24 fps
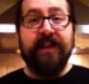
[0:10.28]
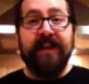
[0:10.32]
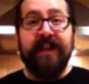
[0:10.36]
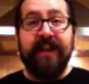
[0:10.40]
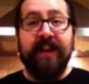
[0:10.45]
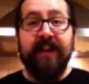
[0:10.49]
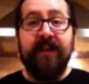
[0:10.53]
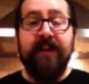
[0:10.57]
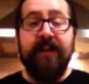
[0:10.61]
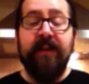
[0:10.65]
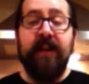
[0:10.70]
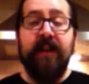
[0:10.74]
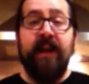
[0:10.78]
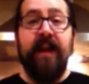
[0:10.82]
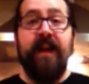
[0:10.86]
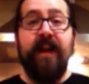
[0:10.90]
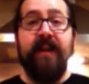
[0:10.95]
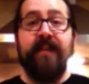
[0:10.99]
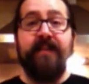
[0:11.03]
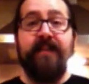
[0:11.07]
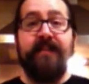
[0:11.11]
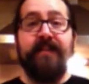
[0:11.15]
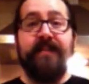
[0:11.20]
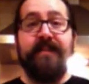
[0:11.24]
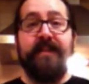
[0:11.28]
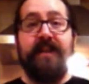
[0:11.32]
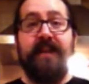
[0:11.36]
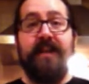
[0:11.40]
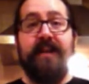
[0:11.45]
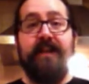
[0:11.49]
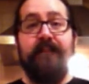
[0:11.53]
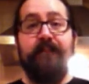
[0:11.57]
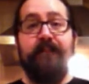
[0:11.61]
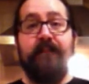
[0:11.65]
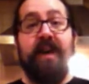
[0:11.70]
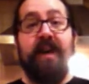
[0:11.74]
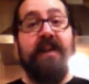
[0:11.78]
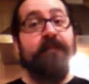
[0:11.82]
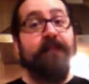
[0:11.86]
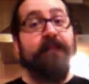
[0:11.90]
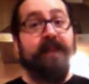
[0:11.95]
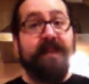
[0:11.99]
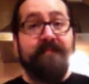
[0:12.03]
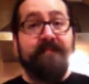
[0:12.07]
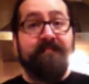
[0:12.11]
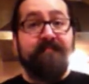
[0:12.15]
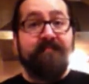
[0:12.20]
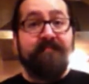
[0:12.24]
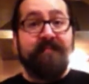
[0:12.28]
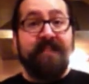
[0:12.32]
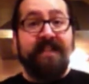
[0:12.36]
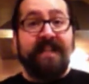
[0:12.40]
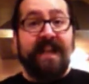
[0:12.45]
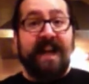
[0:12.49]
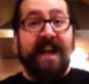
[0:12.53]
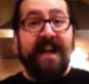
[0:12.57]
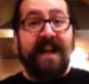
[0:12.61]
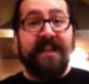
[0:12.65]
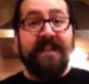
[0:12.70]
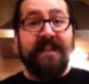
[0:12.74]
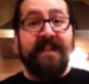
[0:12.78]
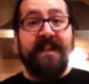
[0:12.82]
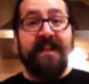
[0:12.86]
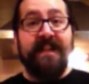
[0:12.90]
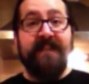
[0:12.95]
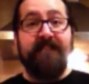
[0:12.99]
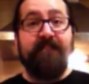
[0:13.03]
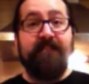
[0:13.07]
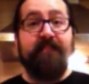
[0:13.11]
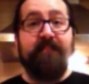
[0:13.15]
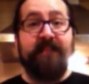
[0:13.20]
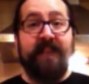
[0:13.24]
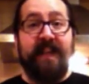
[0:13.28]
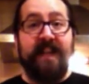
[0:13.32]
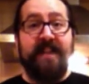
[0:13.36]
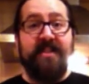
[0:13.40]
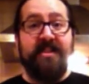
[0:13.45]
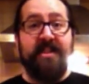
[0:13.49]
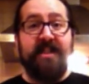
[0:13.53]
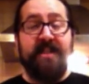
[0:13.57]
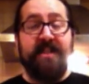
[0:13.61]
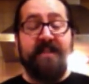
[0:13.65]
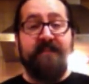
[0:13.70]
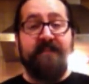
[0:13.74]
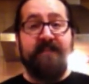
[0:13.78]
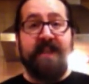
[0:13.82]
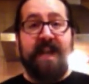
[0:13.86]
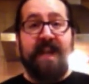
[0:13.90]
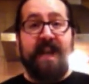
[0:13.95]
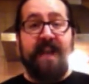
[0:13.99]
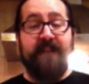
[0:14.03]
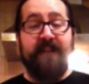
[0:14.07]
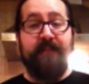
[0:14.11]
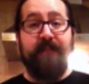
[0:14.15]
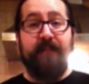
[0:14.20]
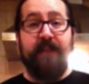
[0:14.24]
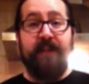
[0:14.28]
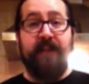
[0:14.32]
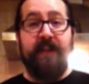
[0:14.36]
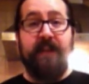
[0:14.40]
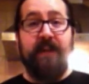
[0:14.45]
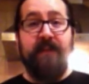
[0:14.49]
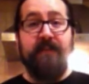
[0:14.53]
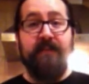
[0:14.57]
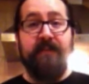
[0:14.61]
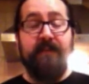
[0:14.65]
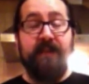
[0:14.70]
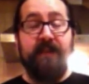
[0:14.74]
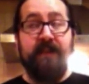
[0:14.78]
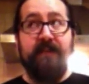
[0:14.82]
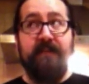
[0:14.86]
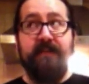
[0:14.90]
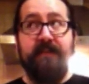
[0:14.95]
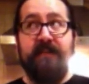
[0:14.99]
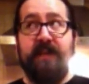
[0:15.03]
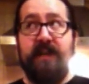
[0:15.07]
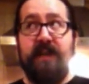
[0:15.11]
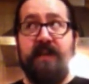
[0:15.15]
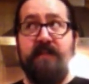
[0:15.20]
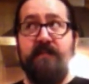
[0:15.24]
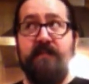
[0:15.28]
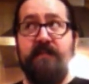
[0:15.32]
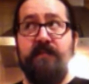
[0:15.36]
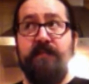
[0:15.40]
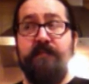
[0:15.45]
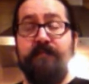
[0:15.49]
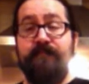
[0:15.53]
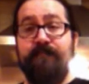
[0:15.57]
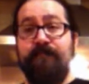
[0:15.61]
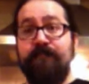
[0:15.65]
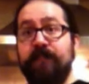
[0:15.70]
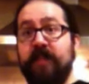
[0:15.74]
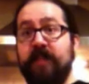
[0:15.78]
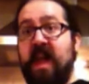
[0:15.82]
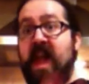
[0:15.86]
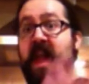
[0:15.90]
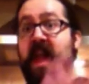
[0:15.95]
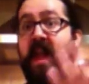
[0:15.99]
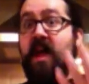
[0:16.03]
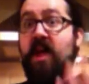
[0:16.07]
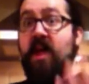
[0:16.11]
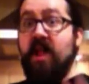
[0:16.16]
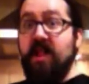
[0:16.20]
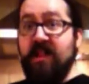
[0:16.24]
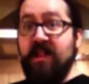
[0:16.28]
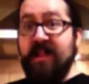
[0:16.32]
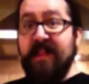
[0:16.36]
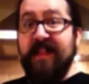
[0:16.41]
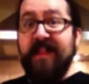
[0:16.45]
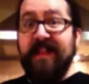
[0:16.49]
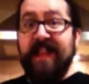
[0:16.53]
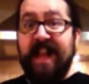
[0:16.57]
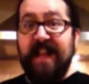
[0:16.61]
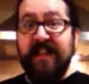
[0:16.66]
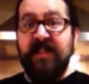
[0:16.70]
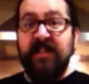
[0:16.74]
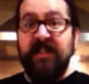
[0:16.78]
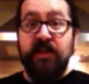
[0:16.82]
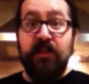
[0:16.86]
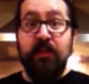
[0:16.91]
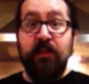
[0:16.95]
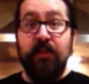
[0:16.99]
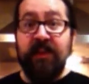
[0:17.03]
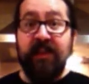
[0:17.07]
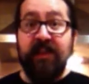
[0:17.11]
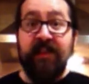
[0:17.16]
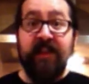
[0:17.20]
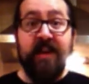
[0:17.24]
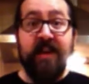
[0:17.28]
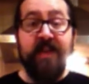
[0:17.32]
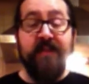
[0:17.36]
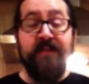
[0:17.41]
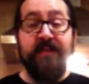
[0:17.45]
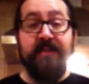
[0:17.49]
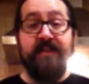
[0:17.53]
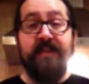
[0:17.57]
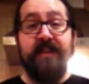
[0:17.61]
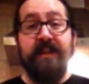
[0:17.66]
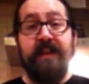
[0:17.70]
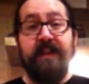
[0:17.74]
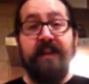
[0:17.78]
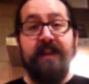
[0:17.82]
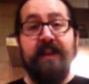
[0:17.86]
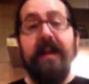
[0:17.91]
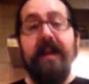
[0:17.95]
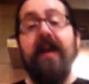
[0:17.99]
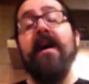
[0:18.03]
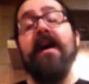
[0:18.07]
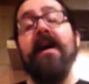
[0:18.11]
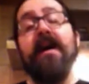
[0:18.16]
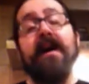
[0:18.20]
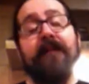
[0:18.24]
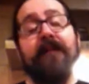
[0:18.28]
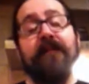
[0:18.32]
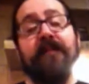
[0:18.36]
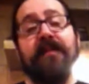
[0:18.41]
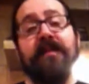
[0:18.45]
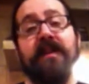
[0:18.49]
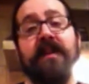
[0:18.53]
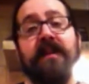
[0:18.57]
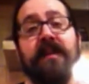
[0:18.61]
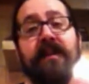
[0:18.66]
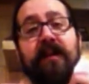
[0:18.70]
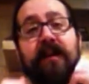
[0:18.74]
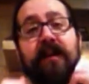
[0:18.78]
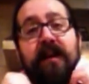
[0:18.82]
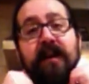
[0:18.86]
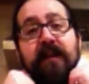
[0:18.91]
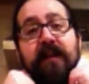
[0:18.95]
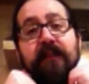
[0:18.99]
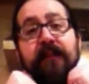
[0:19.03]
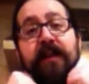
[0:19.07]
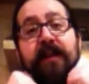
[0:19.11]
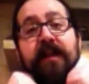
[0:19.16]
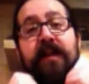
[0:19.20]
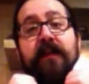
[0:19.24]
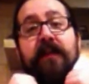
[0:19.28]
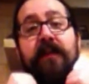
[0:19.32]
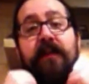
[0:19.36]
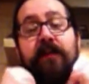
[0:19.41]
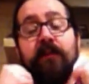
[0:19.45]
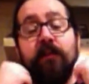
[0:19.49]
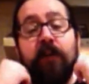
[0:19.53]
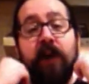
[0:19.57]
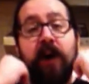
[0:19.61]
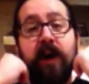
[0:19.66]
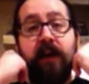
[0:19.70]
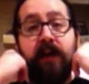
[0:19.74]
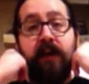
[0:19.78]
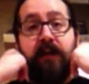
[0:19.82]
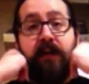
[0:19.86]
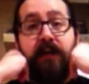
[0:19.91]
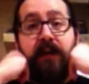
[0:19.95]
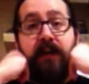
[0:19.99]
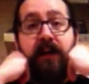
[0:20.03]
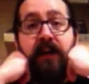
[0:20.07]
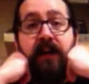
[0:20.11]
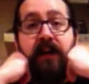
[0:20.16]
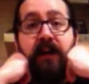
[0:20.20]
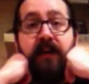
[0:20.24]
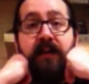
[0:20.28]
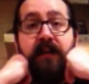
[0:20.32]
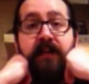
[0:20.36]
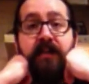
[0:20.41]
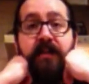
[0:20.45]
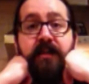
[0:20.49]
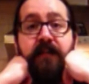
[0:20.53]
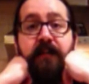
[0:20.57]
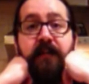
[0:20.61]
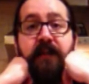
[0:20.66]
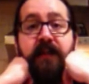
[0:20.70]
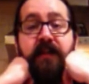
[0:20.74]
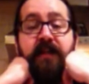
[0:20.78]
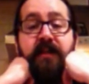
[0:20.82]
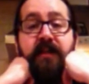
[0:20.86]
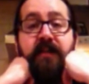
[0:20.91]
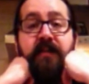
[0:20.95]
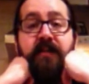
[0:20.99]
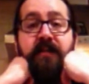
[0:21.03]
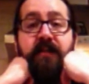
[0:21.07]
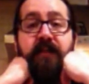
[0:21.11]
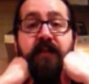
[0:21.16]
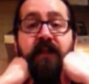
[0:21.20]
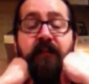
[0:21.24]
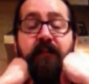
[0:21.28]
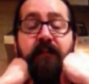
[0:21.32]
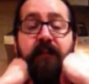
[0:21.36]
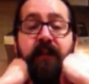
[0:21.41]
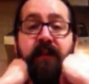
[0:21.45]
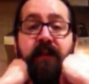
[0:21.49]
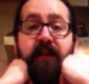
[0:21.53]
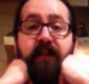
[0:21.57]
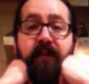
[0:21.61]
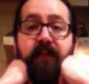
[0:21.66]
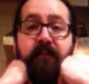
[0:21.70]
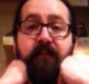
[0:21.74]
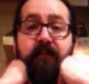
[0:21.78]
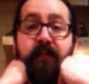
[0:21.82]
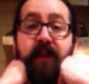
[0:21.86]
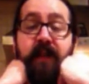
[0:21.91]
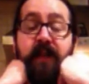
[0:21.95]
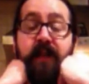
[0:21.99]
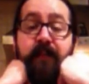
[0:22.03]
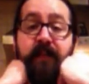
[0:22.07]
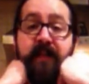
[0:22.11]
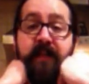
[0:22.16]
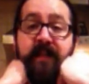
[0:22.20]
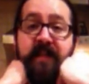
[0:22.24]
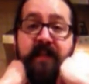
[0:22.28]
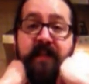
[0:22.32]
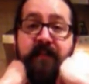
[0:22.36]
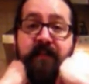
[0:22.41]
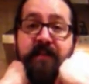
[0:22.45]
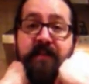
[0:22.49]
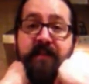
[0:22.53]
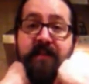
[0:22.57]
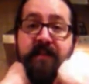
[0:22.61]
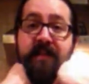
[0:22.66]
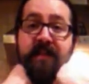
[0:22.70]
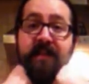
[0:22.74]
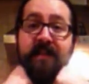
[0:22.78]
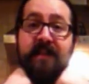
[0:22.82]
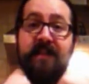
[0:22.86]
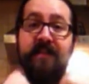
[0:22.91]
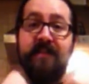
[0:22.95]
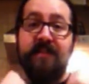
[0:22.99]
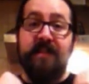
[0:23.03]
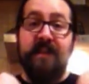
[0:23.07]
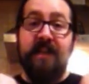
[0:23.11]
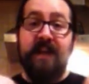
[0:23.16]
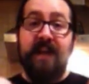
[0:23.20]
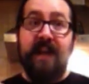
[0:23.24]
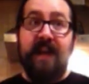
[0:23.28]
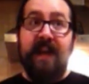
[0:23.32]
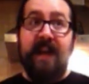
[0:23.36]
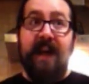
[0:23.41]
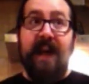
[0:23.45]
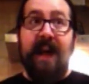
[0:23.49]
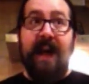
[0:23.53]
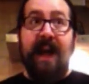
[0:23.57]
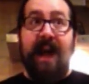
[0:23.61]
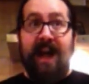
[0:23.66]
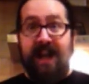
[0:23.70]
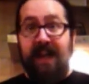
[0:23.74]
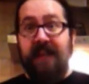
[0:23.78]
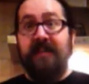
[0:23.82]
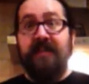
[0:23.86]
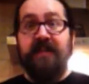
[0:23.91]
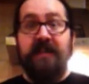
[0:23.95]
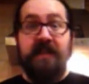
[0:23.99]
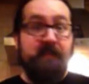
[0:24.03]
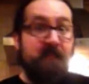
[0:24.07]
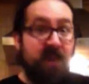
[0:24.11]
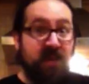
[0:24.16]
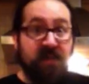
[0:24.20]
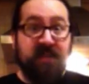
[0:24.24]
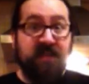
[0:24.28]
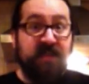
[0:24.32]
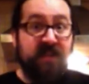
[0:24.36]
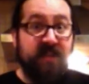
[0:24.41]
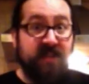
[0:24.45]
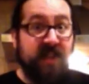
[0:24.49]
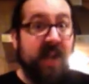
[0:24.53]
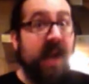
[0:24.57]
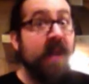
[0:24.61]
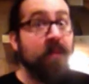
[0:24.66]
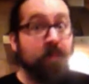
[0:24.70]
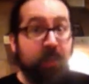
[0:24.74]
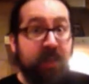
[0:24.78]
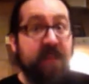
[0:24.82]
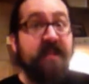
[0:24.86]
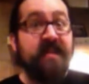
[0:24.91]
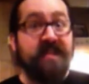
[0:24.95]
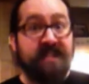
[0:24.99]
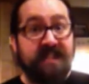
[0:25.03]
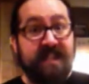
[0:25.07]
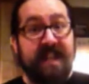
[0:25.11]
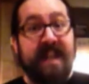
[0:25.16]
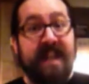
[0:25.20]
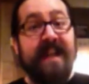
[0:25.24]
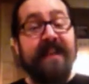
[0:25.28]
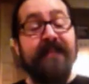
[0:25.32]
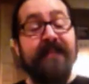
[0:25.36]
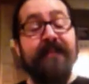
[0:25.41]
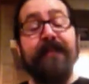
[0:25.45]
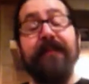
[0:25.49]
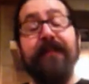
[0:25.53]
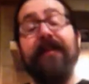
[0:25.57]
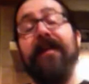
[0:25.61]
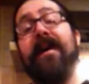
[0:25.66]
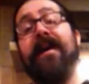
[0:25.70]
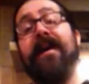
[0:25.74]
here, and I've been tagged in a kitchen tag video, so let's do one of those. Now, I haven't done a video in a while, just because I've been really busy with doing things, actually most of the time with Steve,